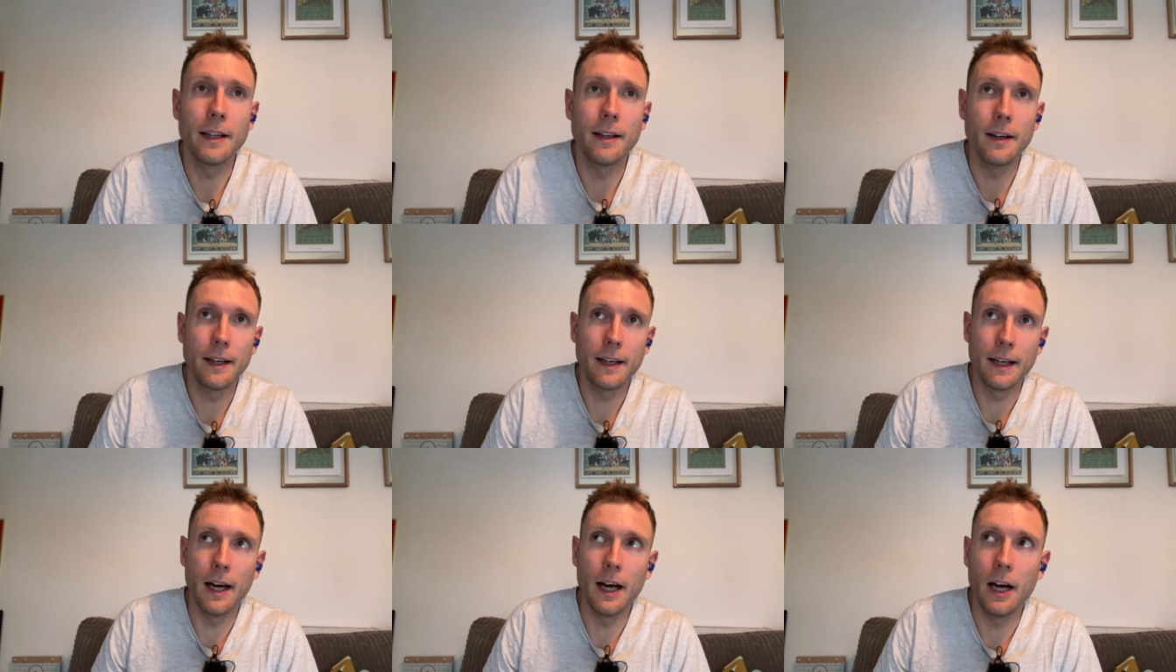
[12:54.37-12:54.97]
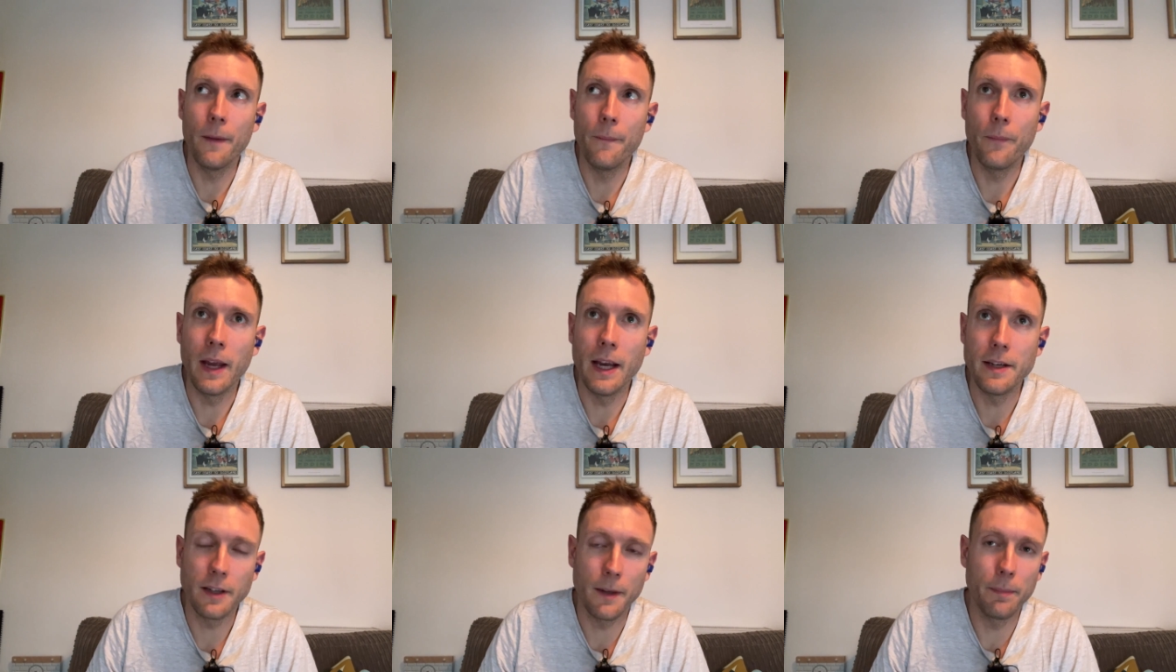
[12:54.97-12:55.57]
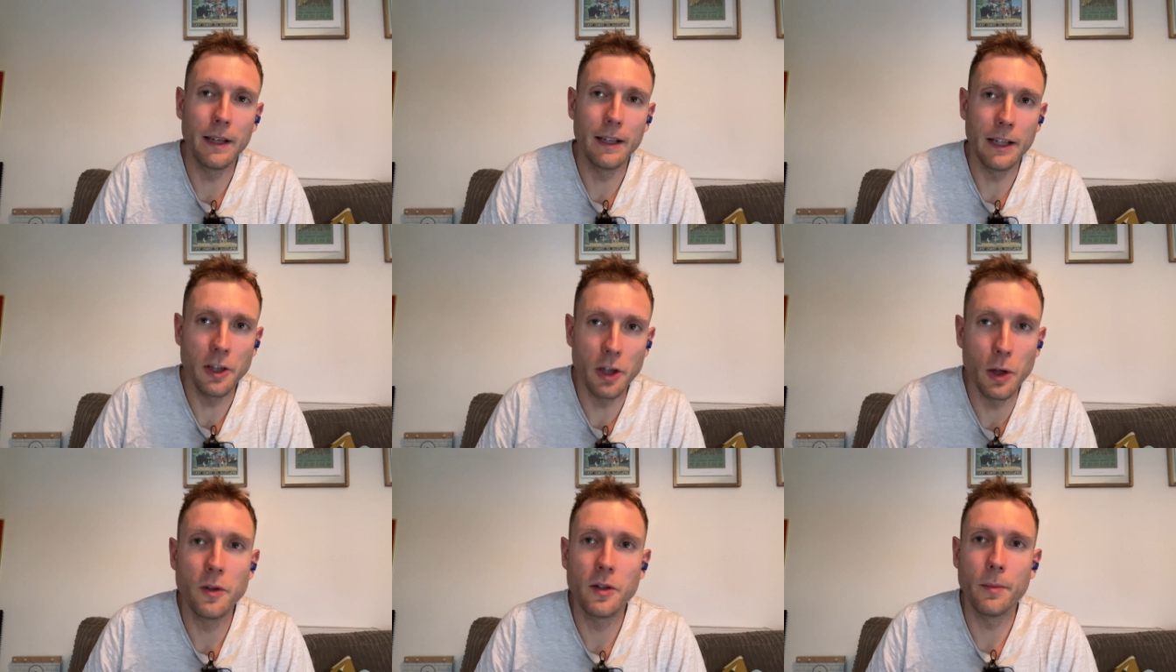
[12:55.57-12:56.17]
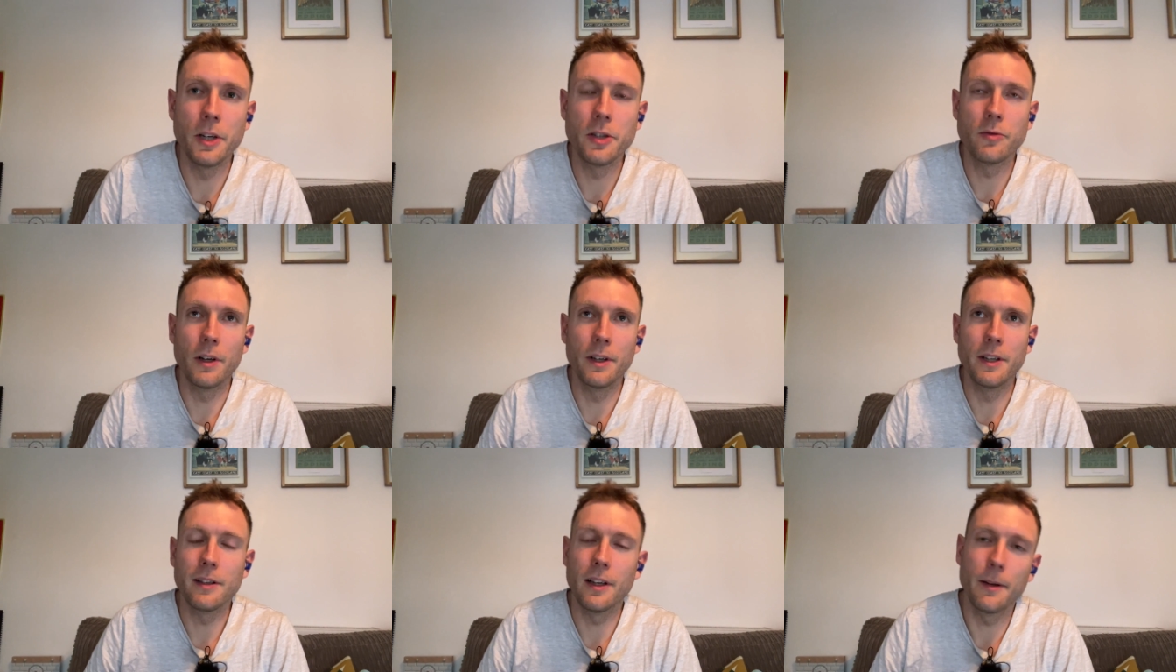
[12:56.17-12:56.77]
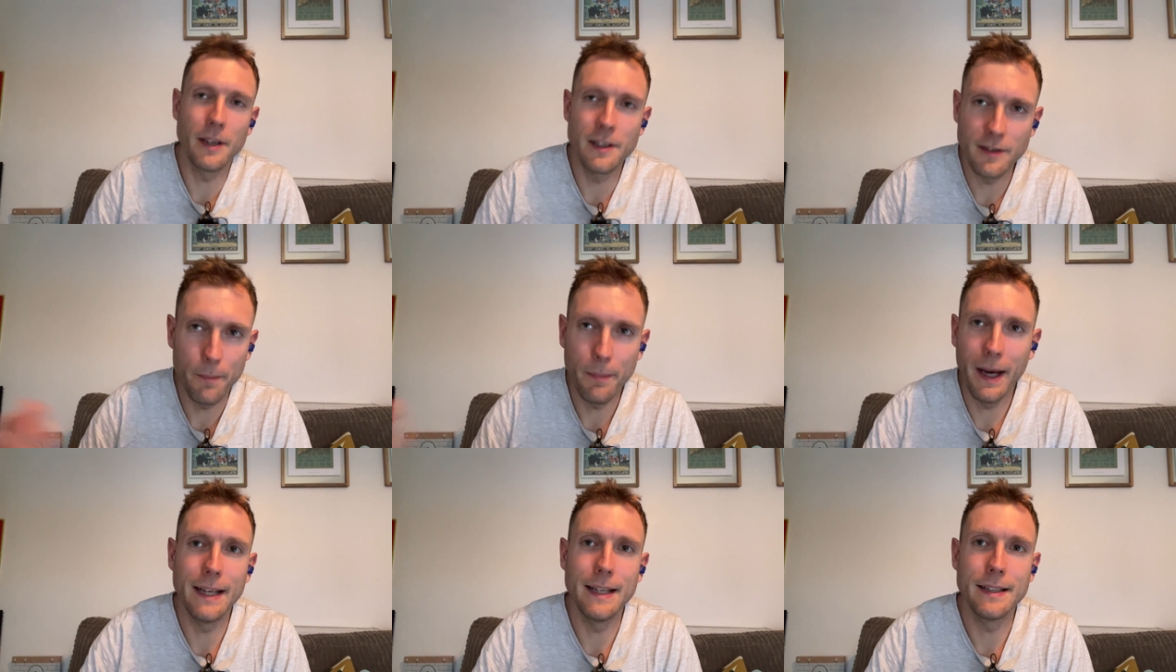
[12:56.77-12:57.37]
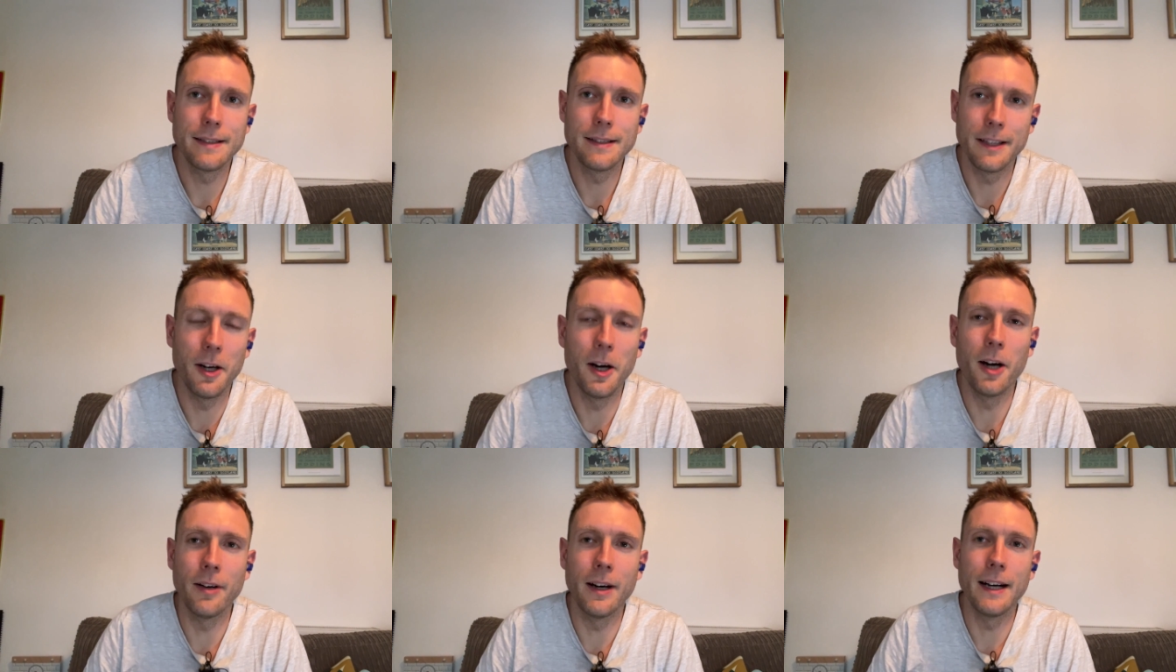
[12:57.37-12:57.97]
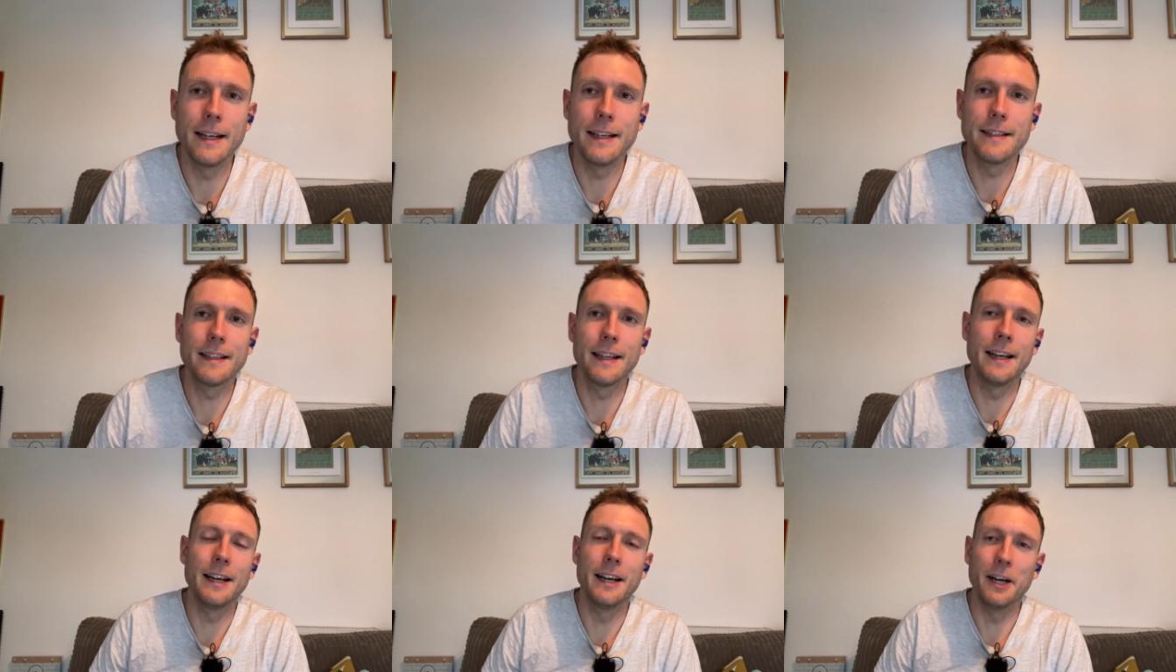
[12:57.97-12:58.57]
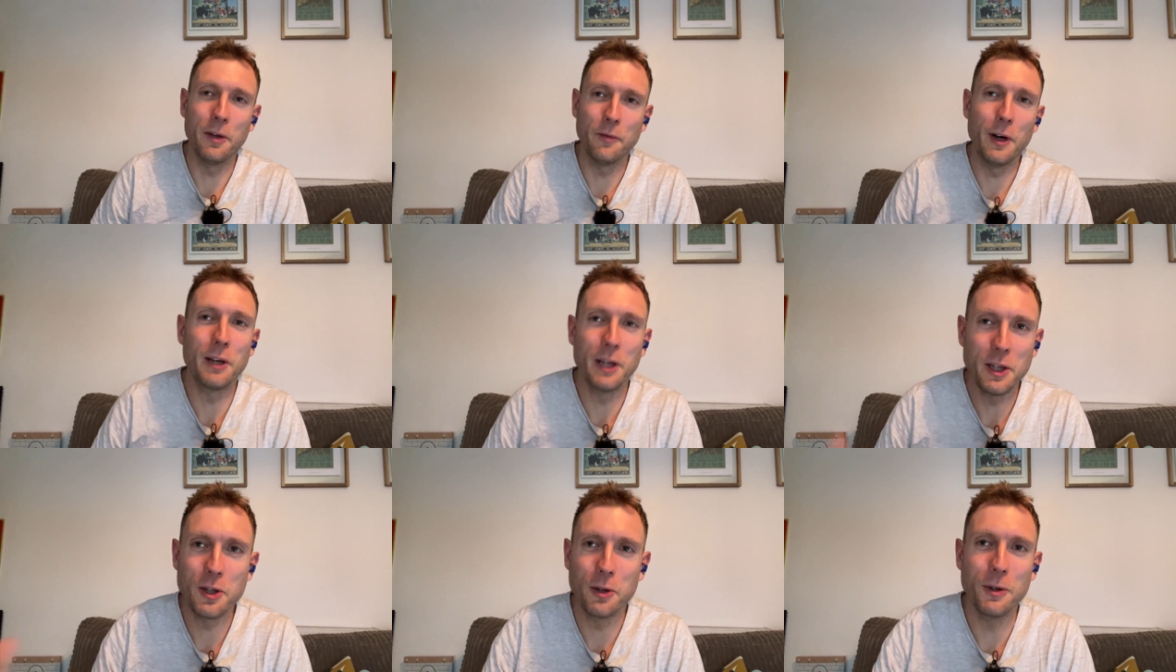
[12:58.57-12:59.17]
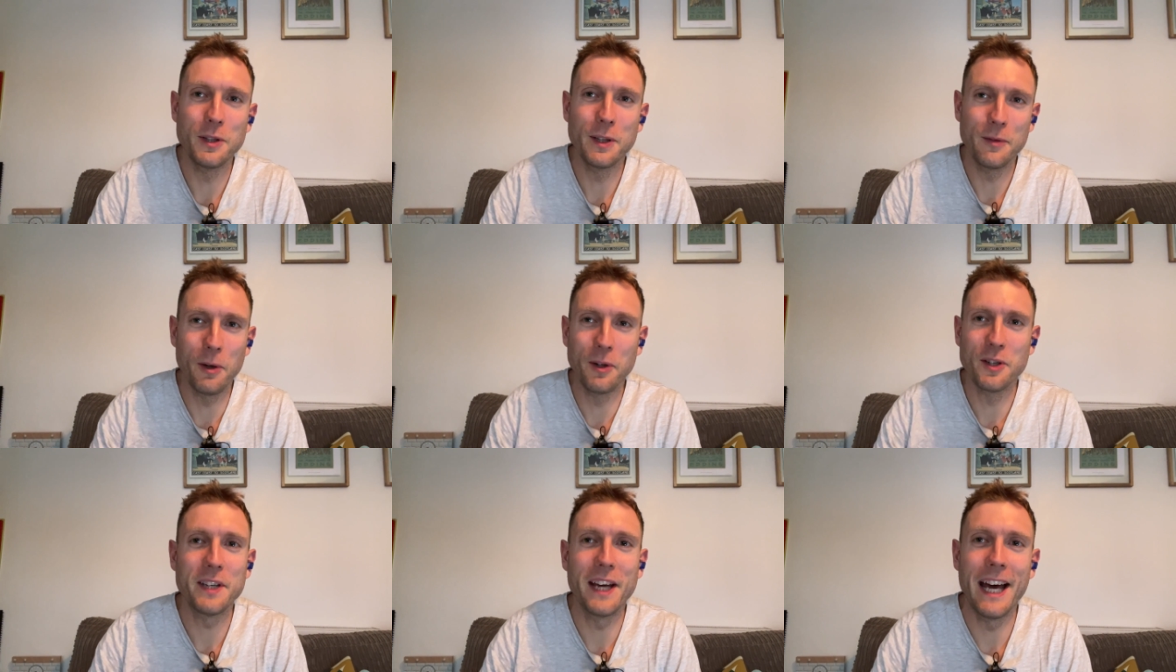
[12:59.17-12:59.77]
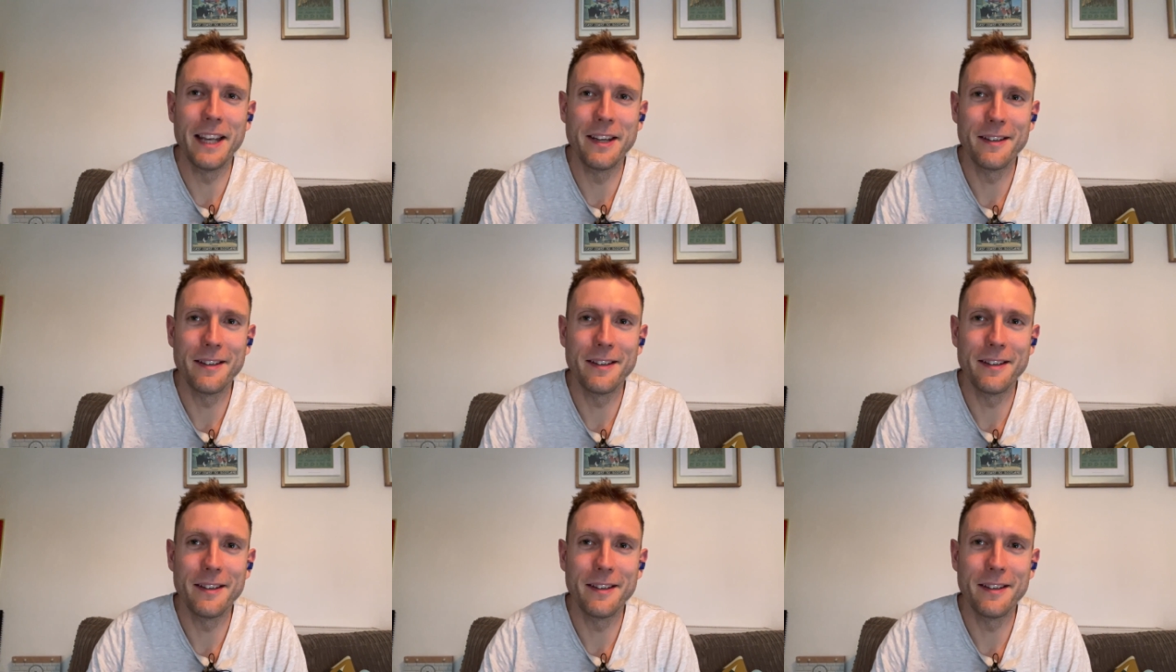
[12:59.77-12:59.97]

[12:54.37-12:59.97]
Like, it's completely new to most runners. Like, things like pace and heart rate are very intuitive. You understand,